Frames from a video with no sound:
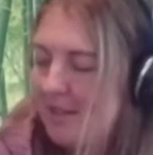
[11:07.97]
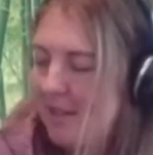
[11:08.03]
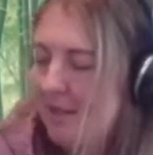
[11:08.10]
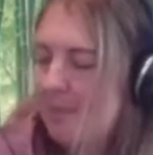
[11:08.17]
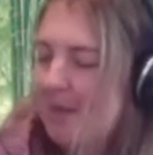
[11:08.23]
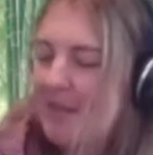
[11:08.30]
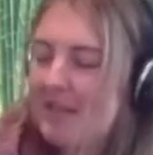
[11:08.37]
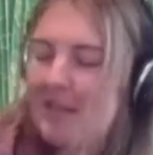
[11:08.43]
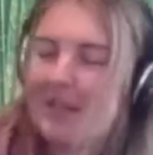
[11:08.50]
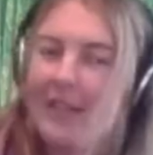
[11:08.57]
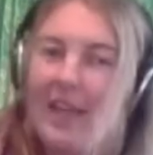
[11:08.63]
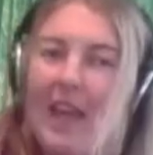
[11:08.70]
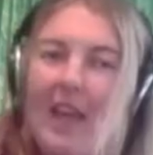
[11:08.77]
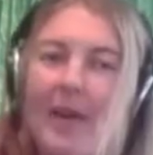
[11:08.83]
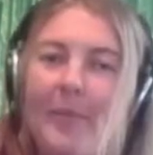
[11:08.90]
Basically,
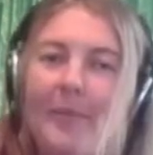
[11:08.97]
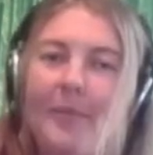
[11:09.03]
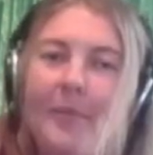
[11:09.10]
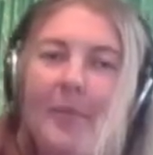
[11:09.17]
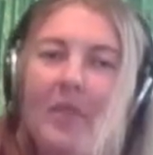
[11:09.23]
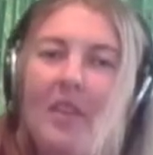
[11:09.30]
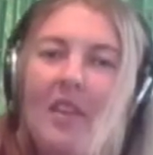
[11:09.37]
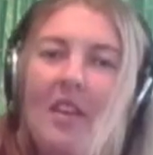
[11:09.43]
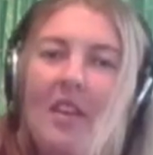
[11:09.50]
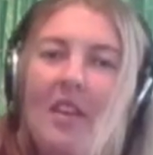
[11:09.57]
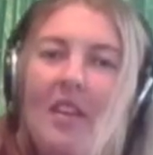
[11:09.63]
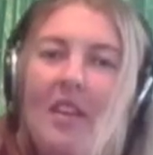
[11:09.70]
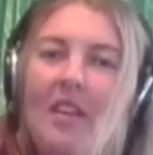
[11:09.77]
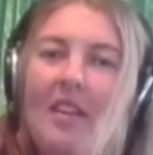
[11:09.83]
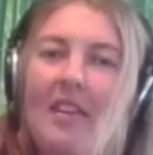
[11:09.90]
yeah,
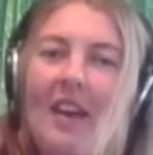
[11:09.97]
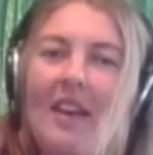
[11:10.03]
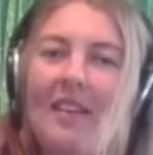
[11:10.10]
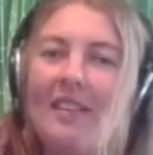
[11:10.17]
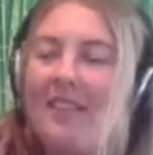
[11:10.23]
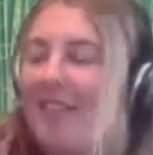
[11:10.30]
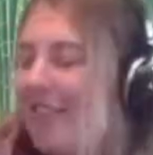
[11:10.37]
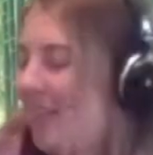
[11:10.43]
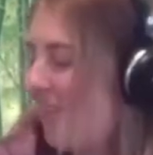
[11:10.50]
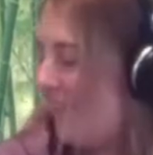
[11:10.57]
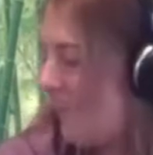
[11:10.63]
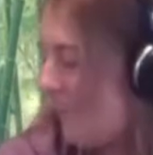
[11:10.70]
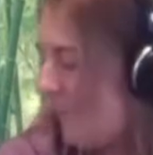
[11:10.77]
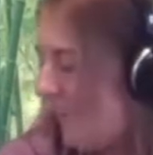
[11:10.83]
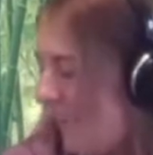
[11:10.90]
that's
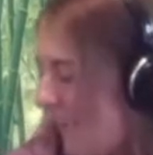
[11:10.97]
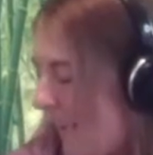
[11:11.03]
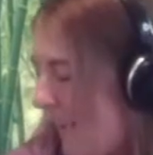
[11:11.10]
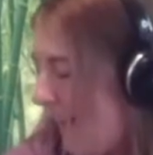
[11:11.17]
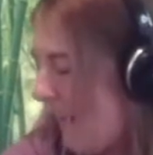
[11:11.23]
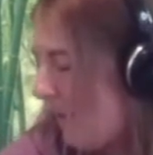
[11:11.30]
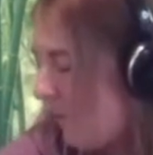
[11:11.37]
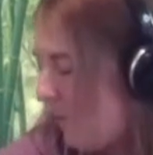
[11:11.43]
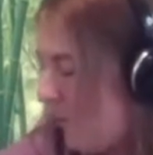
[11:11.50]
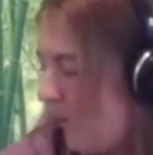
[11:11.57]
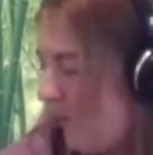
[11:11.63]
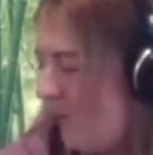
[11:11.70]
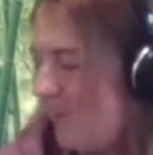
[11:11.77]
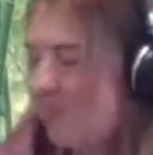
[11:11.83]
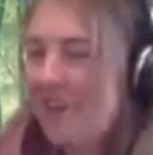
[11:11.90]
how
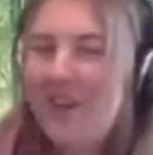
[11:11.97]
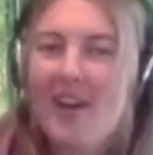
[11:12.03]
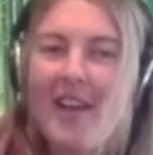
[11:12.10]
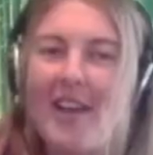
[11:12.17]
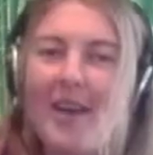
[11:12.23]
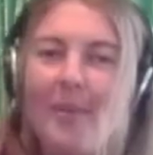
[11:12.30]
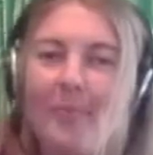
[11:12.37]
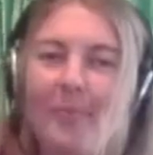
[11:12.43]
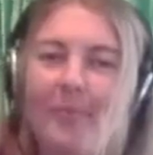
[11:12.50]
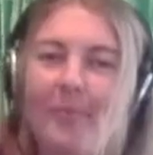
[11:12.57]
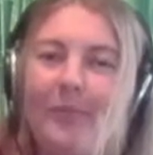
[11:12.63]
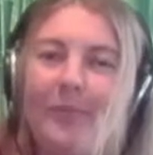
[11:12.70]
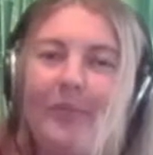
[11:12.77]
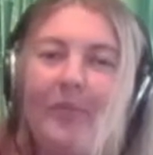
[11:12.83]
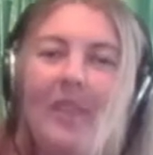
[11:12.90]
weird I am,
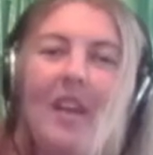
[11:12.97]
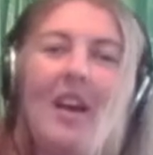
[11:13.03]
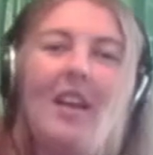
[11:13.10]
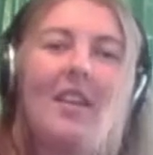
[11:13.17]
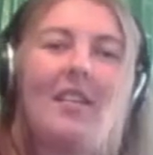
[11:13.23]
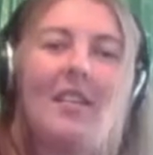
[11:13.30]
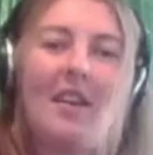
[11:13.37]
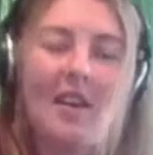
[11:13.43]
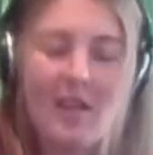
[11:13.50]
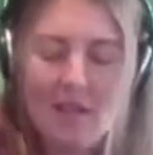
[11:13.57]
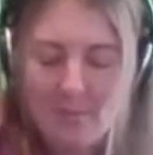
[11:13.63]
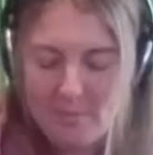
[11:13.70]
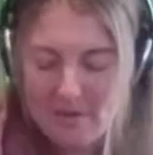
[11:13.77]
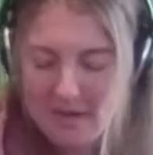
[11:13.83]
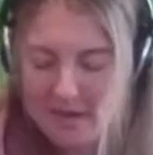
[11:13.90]
and I am
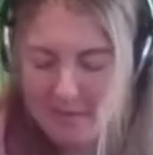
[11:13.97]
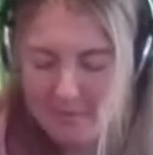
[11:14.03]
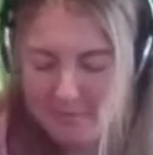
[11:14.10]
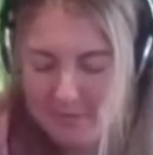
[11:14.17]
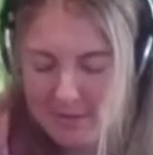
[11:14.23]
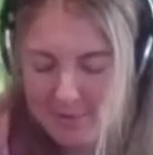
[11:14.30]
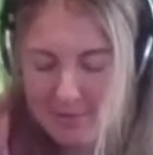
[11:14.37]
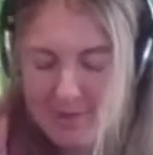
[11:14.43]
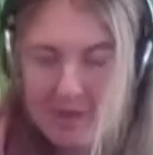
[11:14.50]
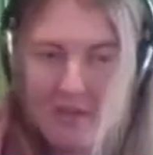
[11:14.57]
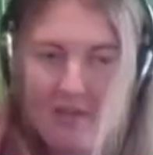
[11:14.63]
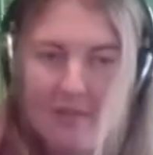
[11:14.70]
proud of being weird.